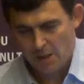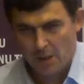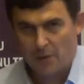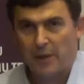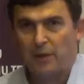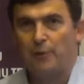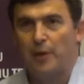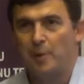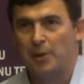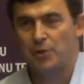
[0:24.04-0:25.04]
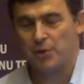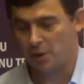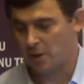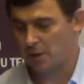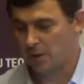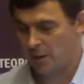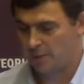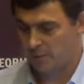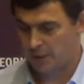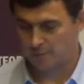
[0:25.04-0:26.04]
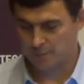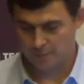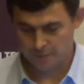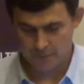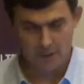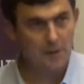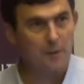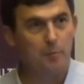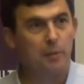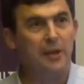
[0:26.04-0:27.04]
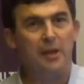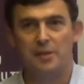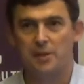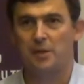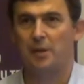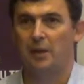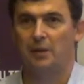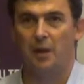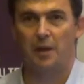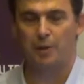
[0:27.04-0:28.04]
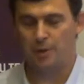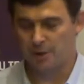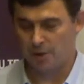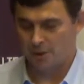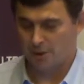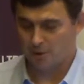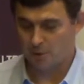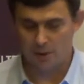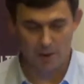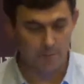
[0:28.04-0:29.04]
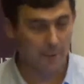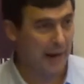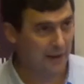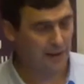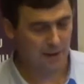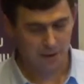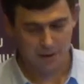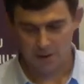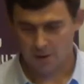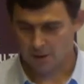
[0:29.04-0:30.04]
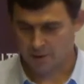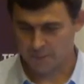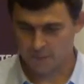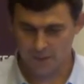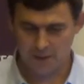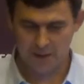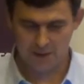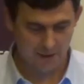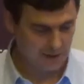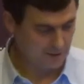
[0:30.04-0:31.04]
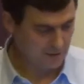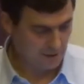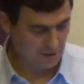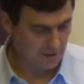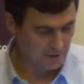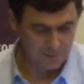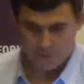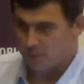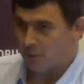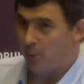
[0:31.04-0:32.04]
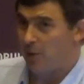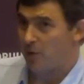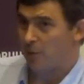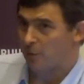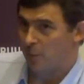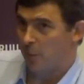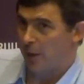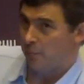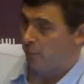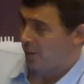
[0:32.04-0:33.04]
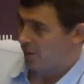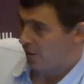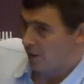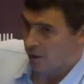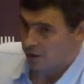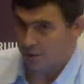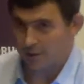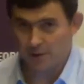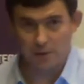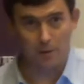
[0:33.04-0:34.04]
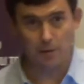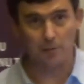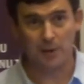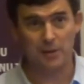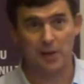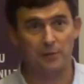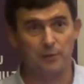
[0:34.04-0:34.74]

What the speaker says: Thank you very much. I'm pleased and honored to be back. The reason why I'm pleased and honored is also because I